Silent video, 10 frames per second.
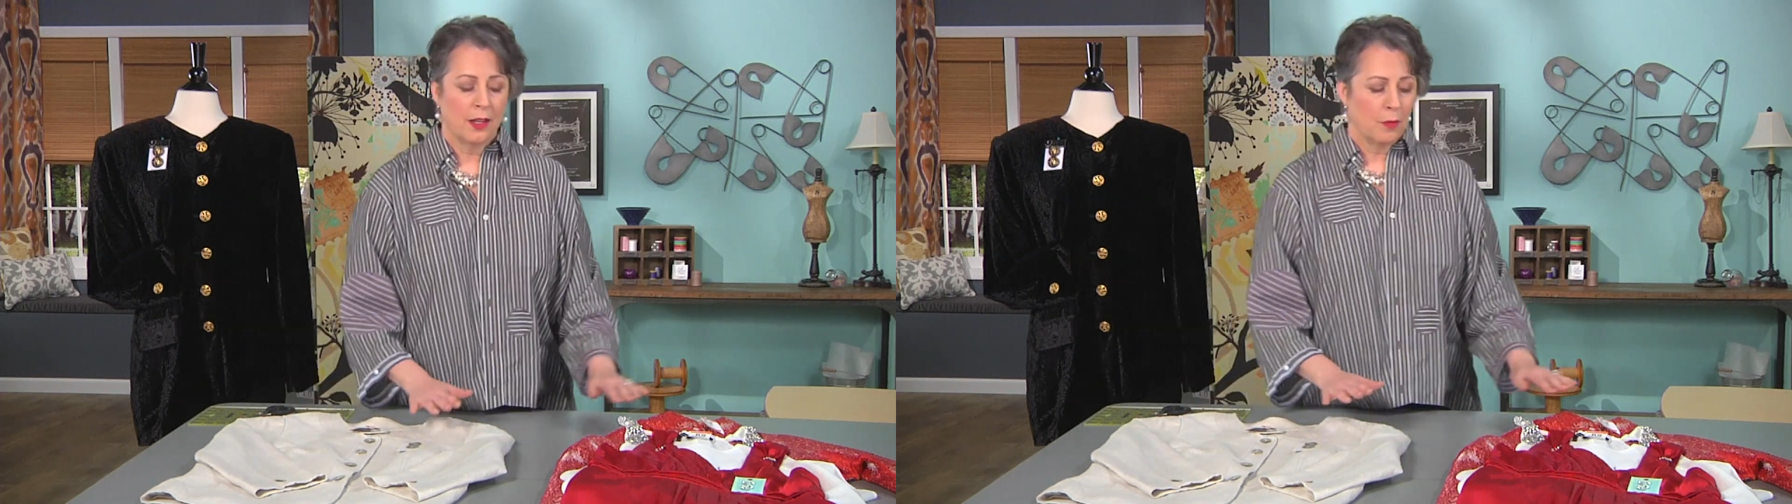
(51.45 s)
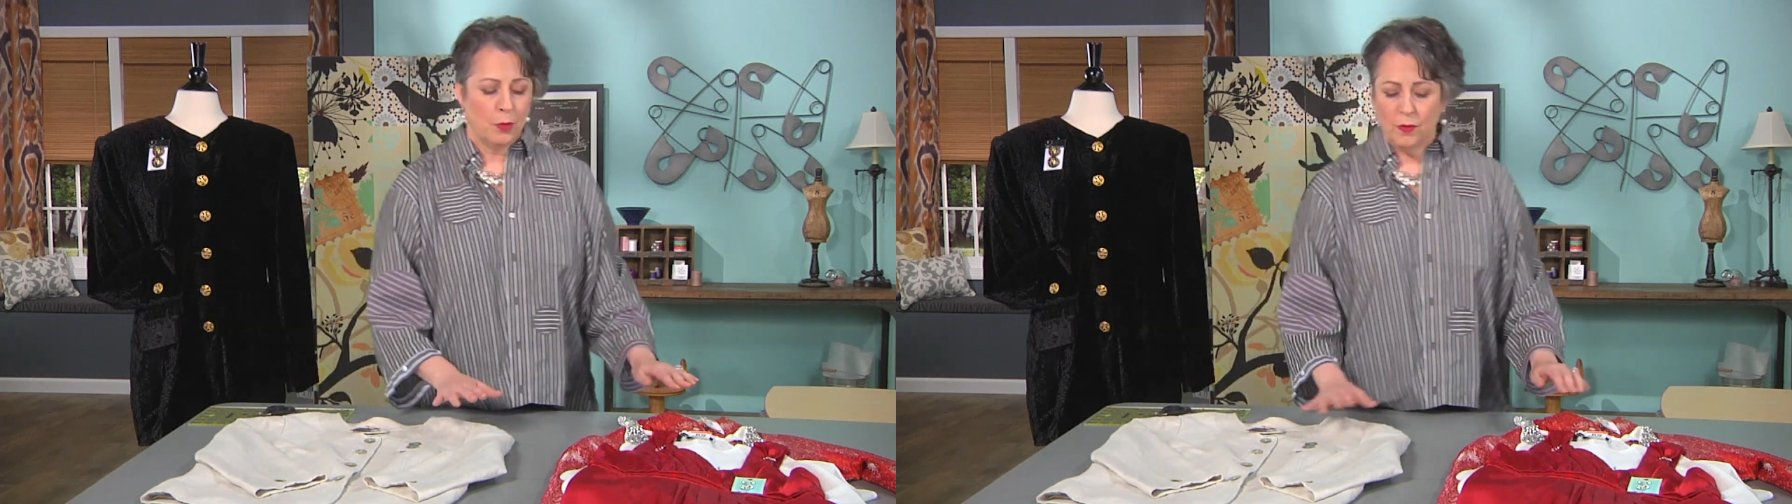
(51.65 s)

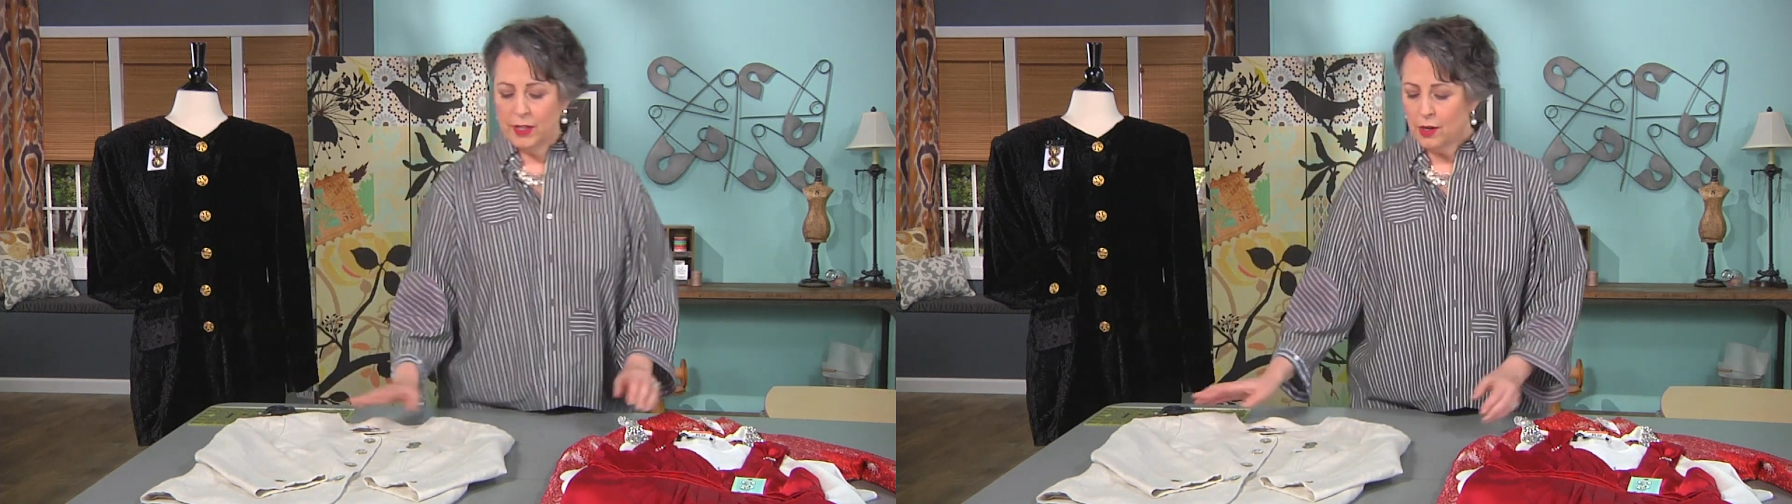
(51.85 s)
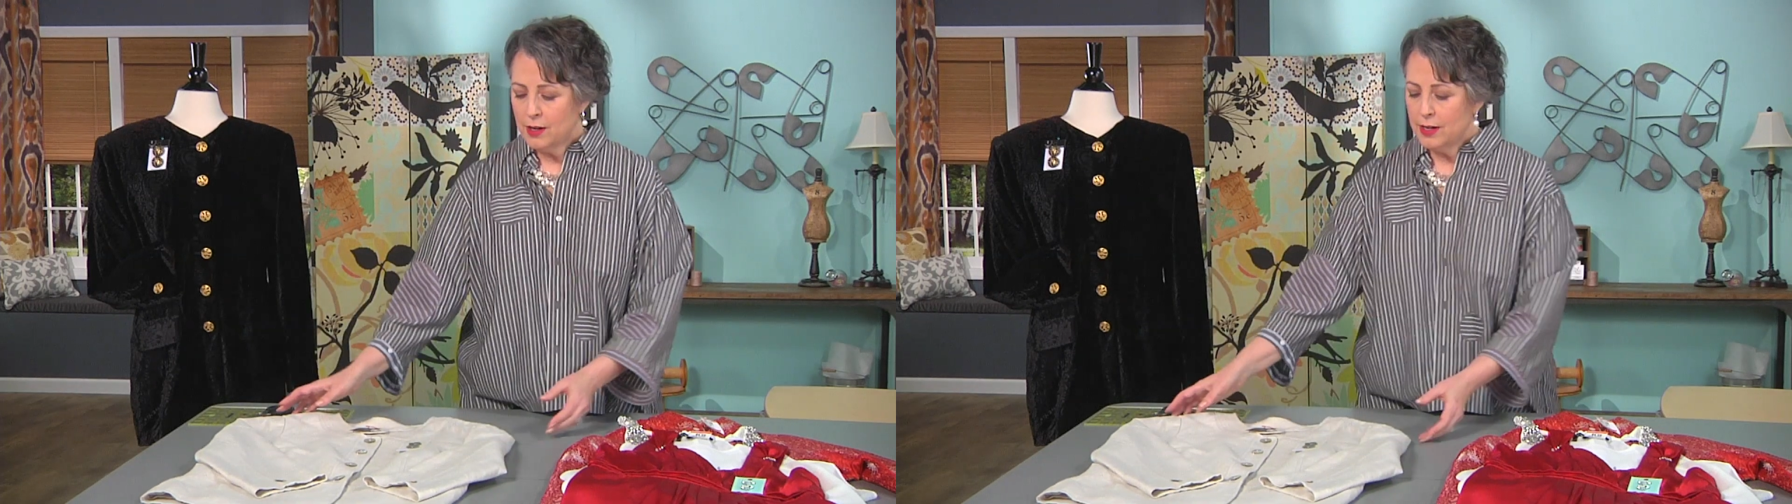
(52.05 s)

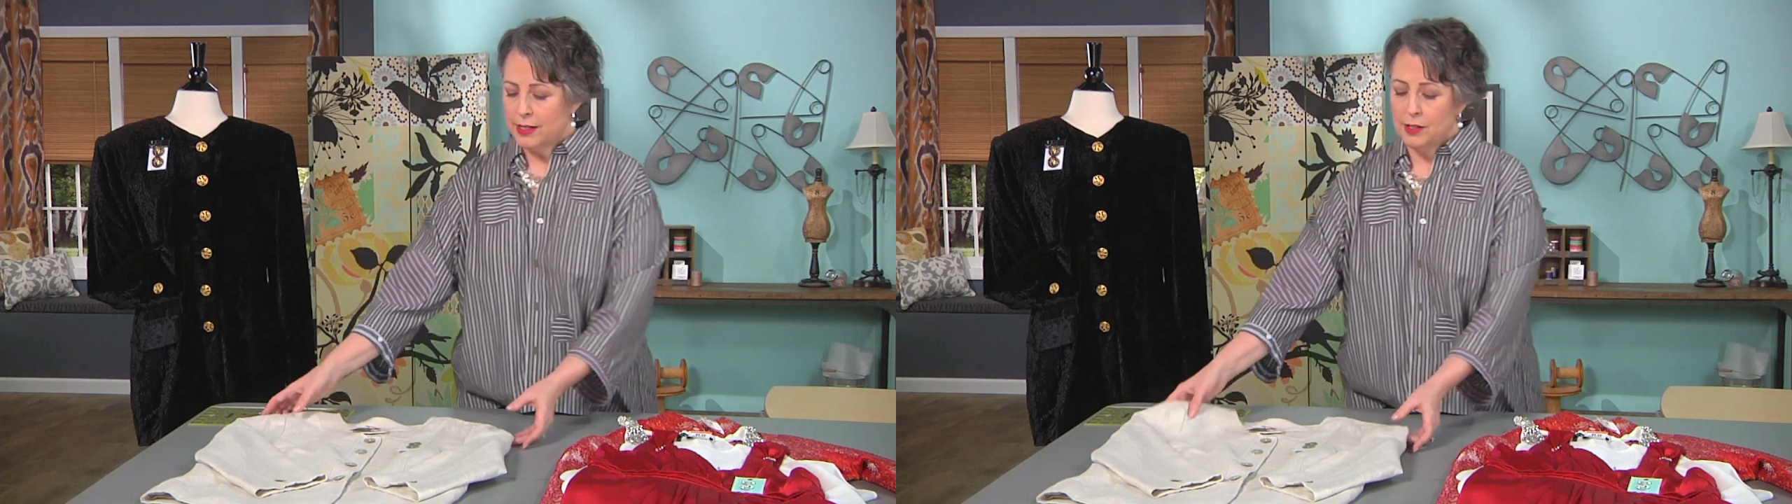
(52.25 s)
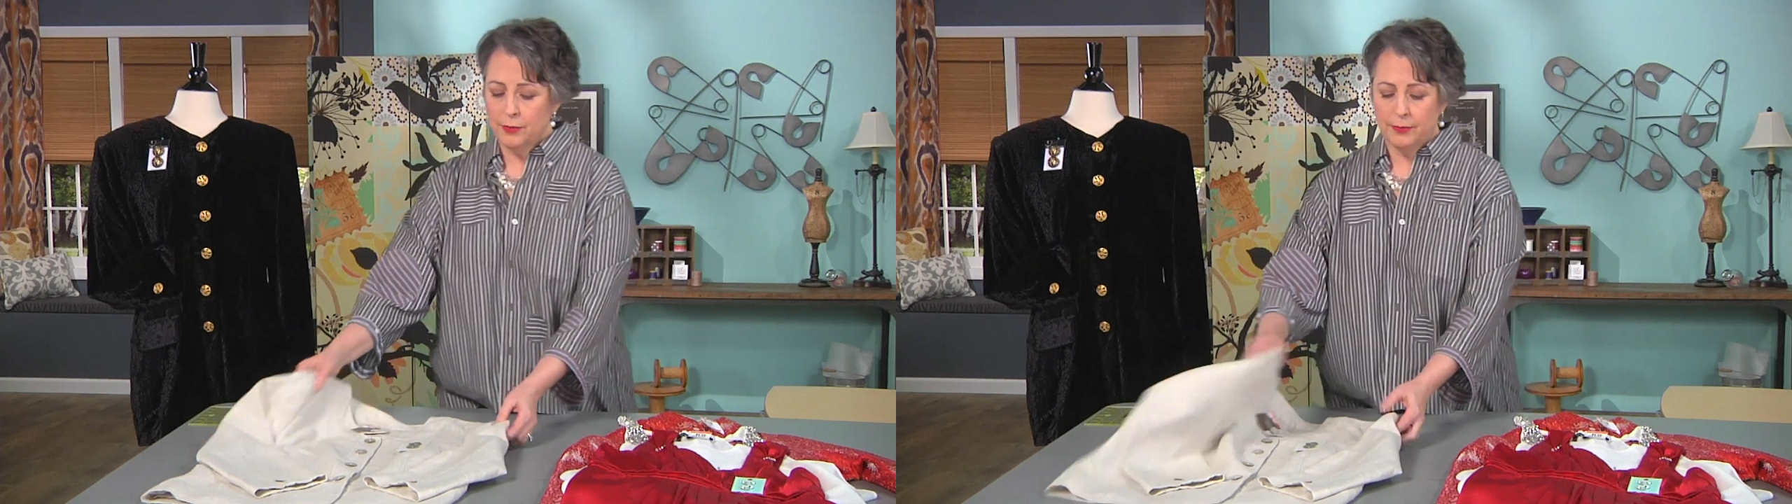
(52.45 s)
Moving
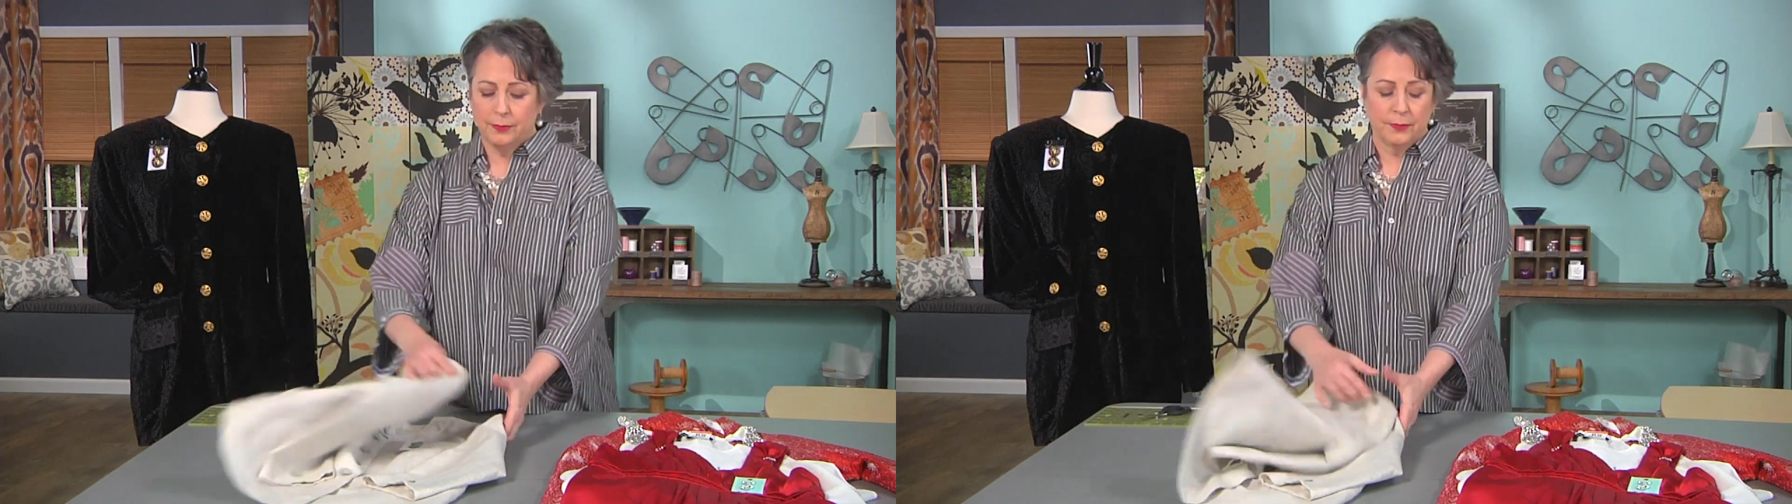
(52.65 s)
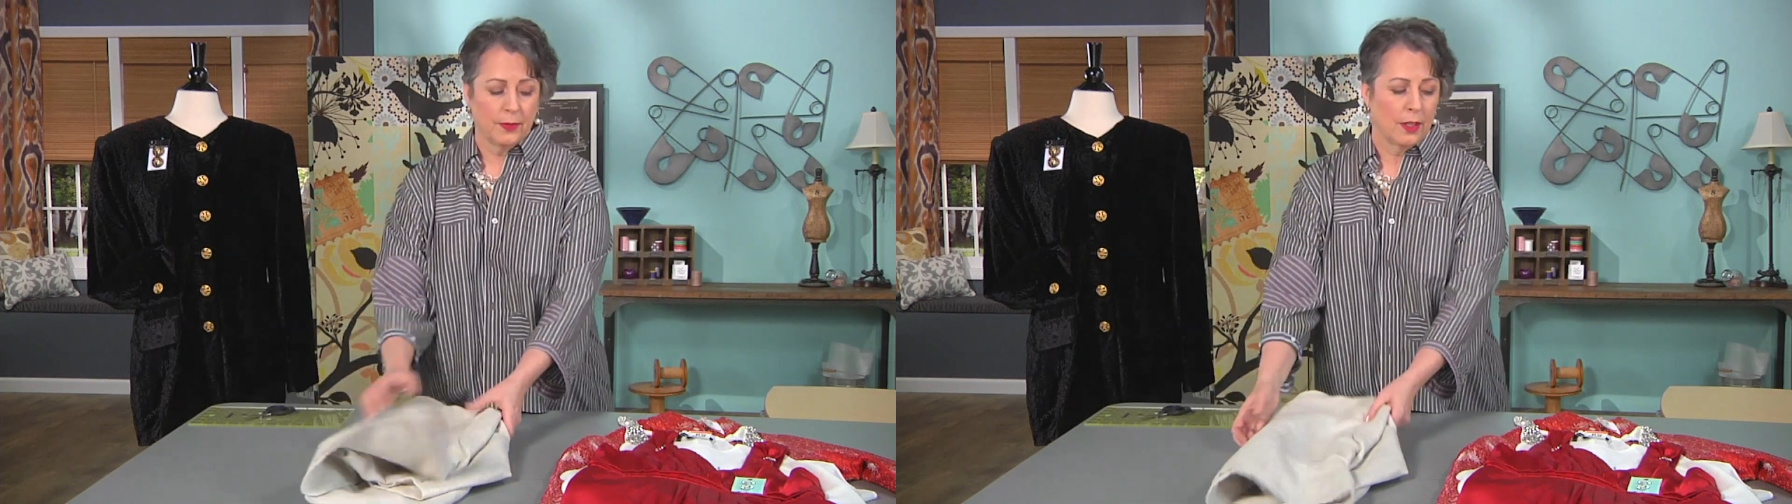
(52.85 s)
on,
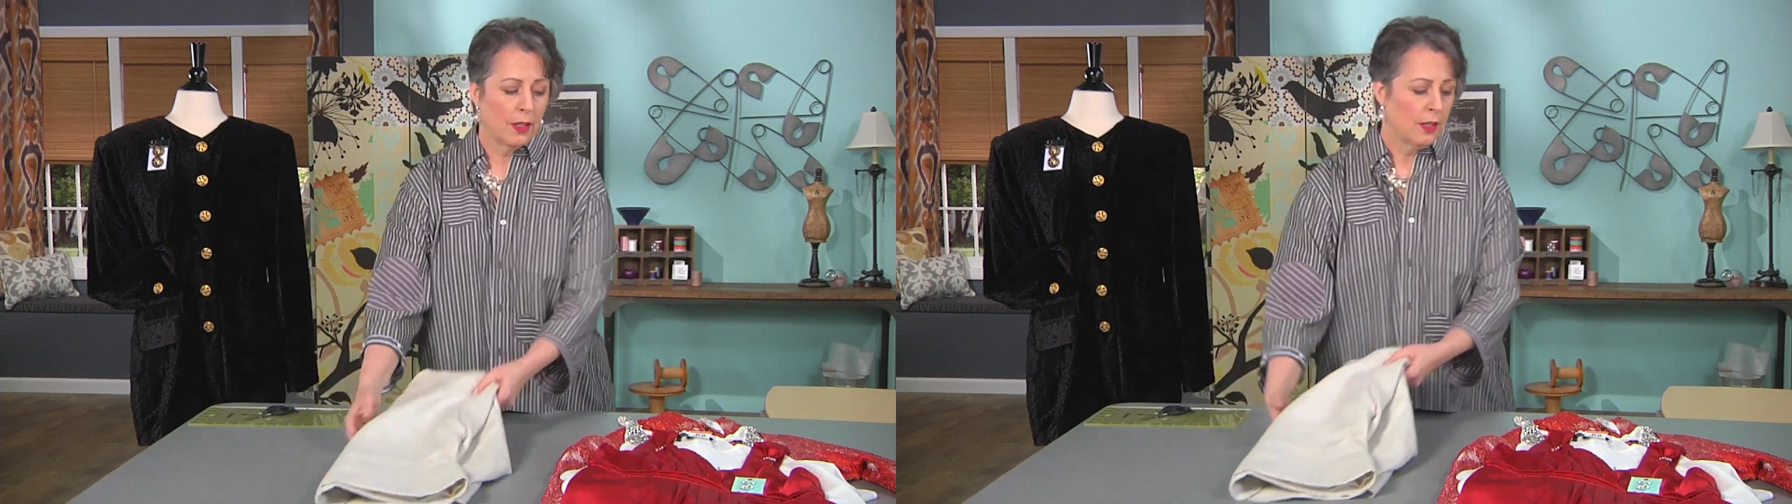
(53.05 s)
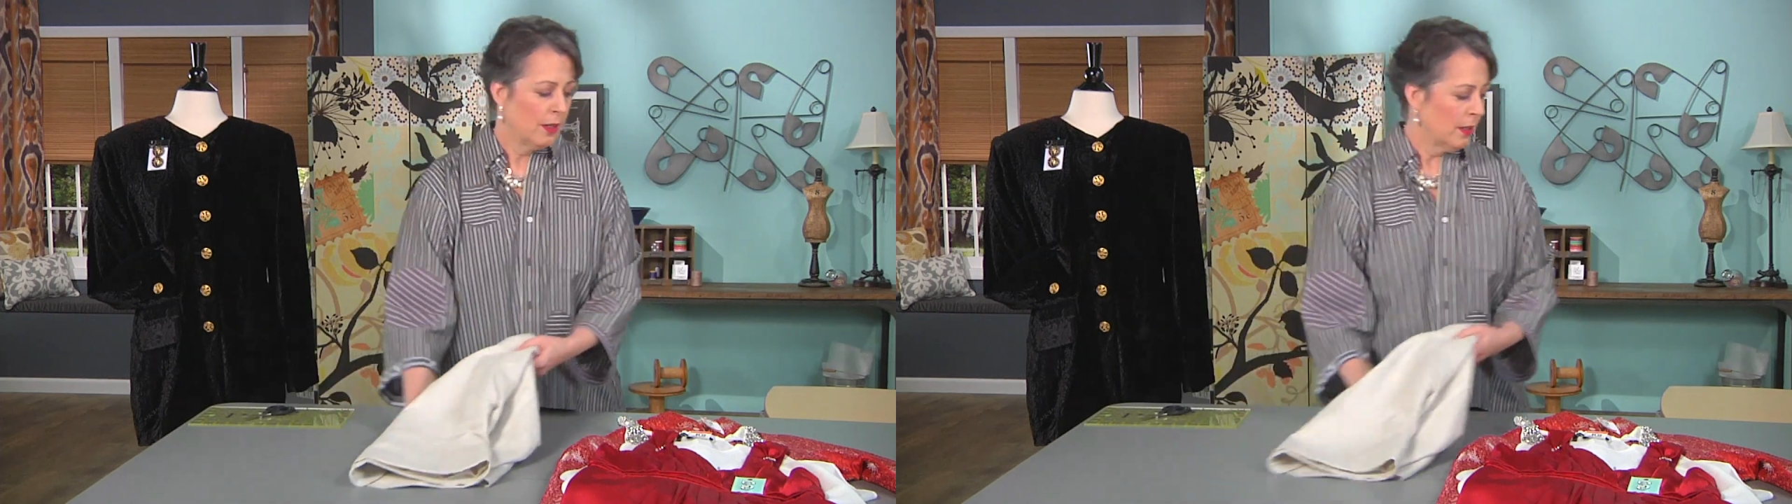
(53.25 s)

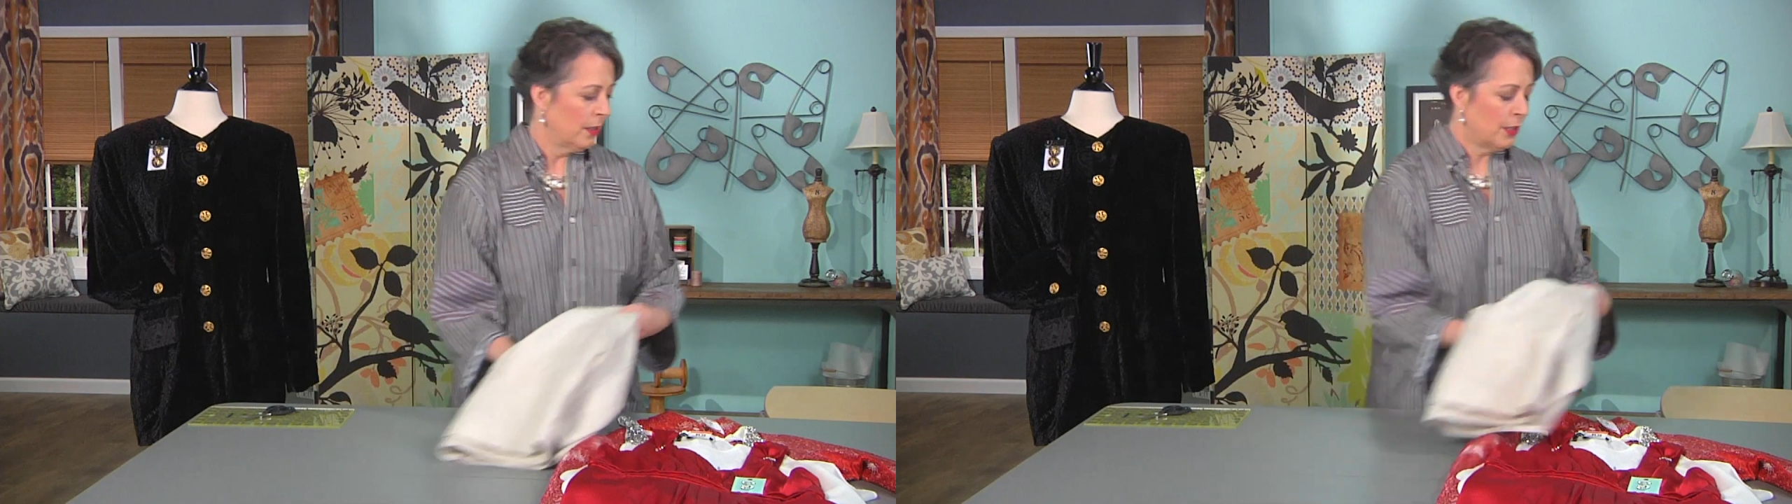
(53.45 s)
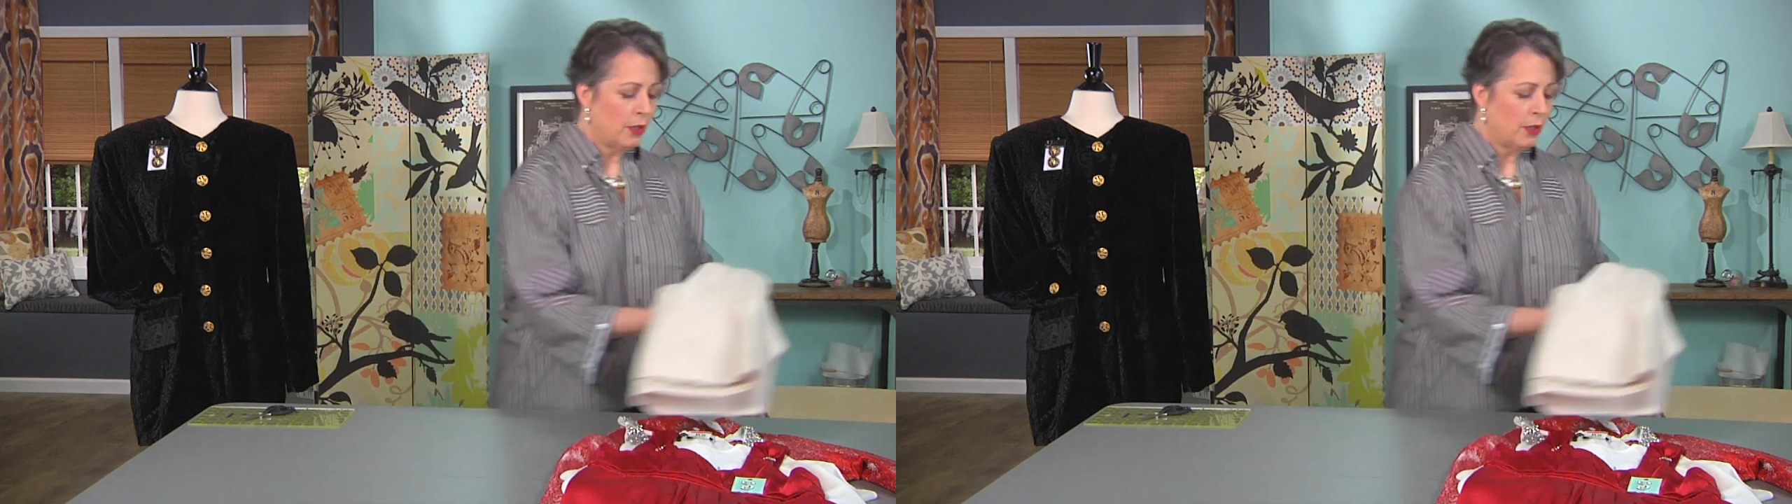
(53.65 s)
let's